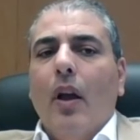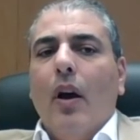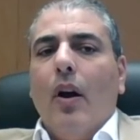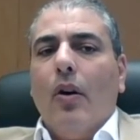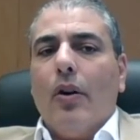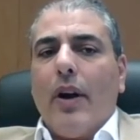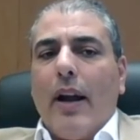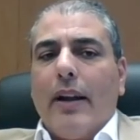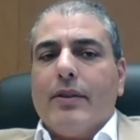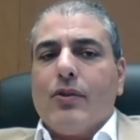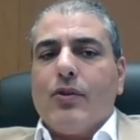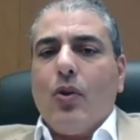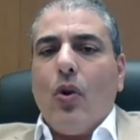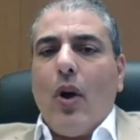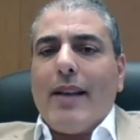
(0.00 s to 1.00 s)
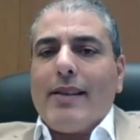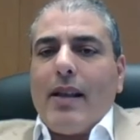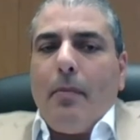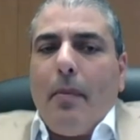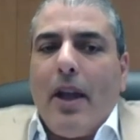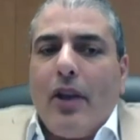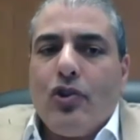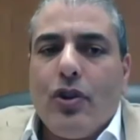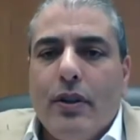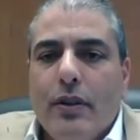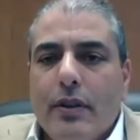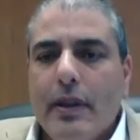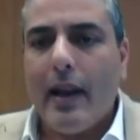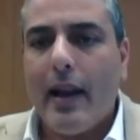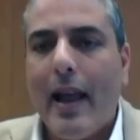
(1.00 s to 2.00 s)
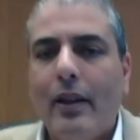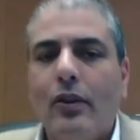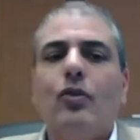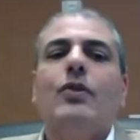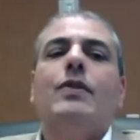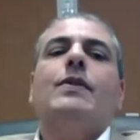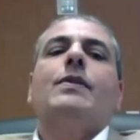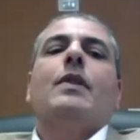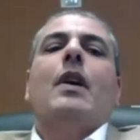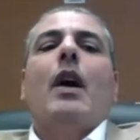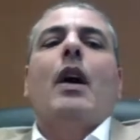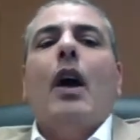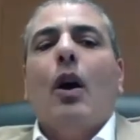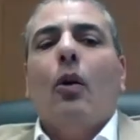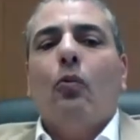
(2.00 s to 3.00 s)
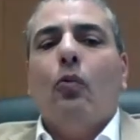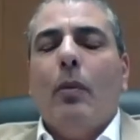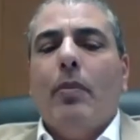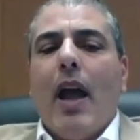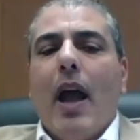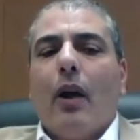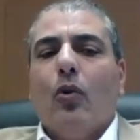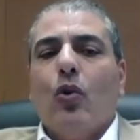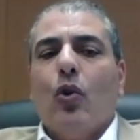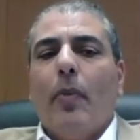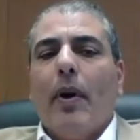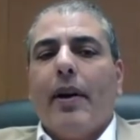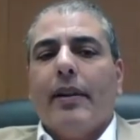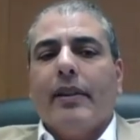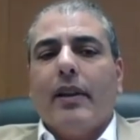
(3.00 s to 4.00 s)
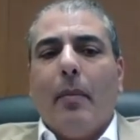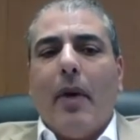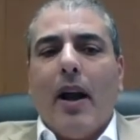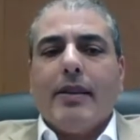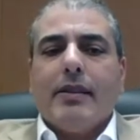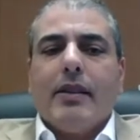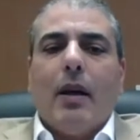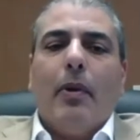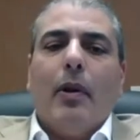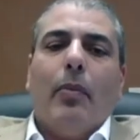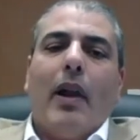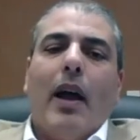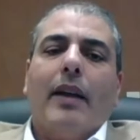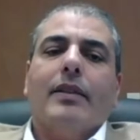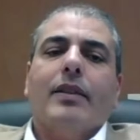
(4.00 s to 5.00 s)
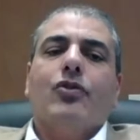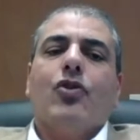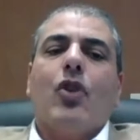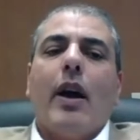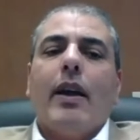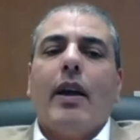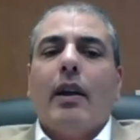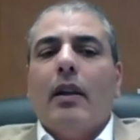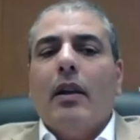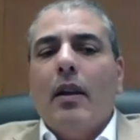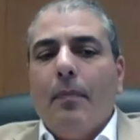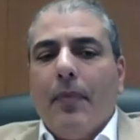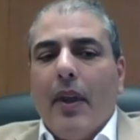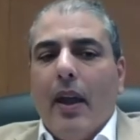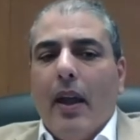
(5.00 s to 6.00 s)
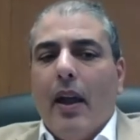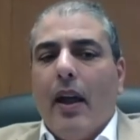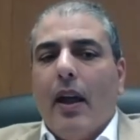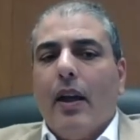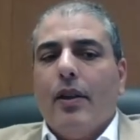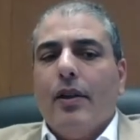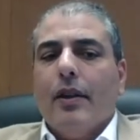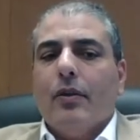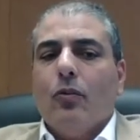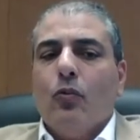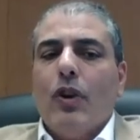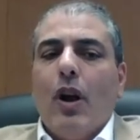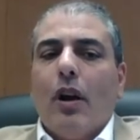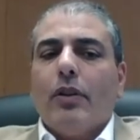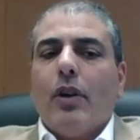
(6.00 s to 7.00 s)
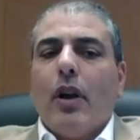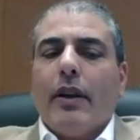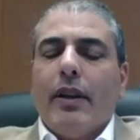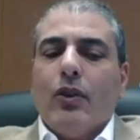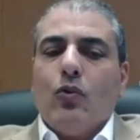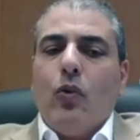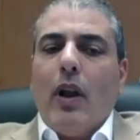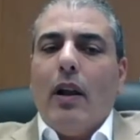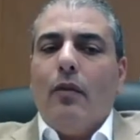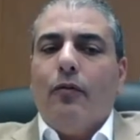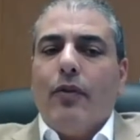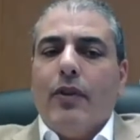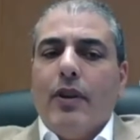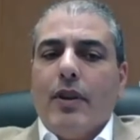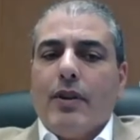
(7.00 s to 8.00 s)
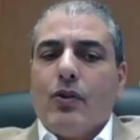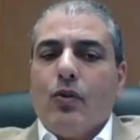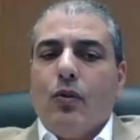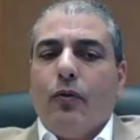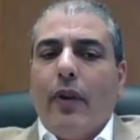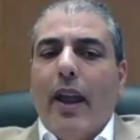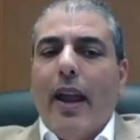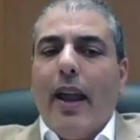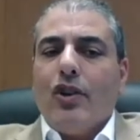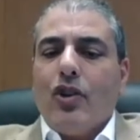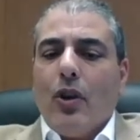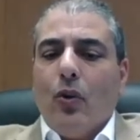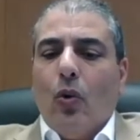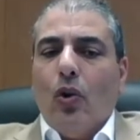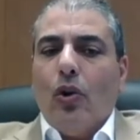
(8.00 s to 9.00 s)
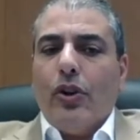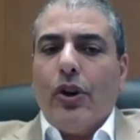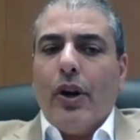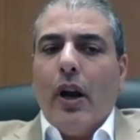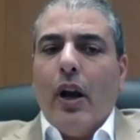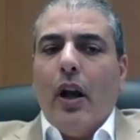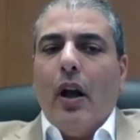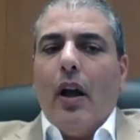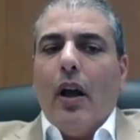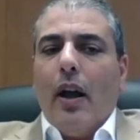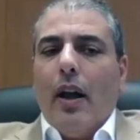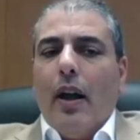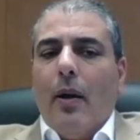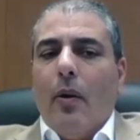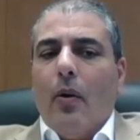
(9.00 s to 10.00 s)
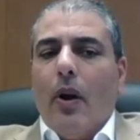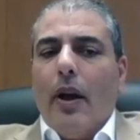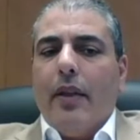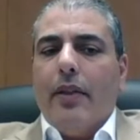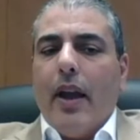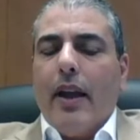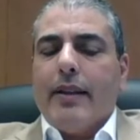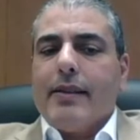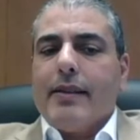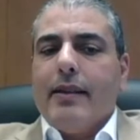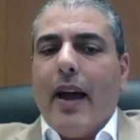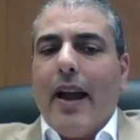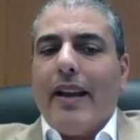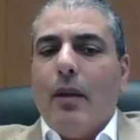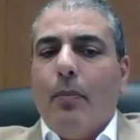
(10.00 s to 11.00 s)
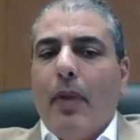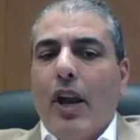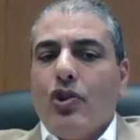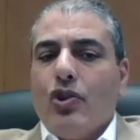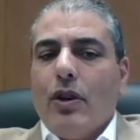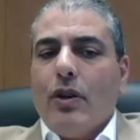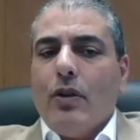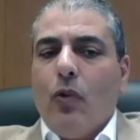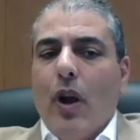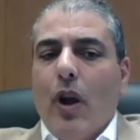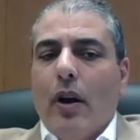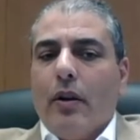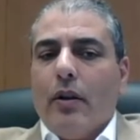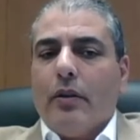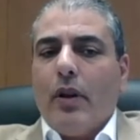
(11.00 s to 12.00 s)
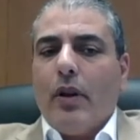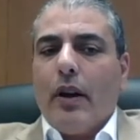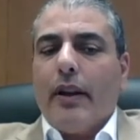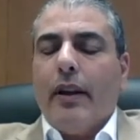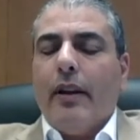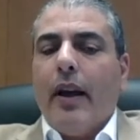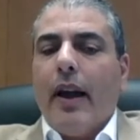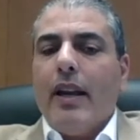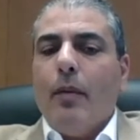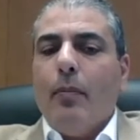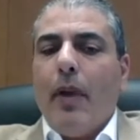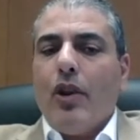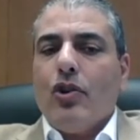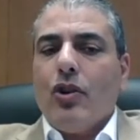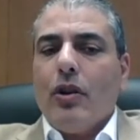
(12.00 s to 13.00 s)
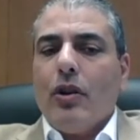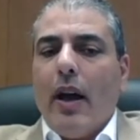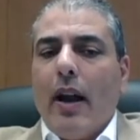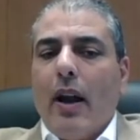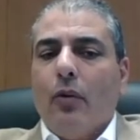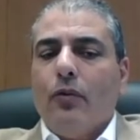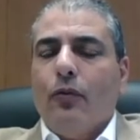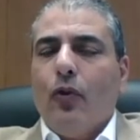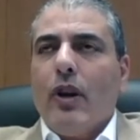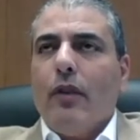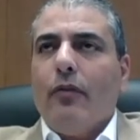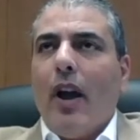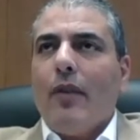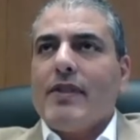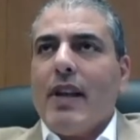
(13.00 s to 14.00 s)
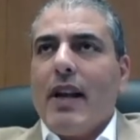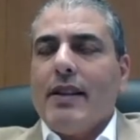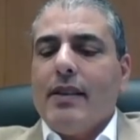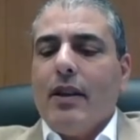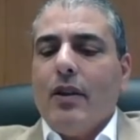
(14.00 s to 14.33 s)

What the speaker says: All right, so as I mentioned, LELANTOS will be a global randomized double-blinded trial. We are targeting 12 years of age and older. It's 90 patients. We are targeting 90 patients, around 45 sites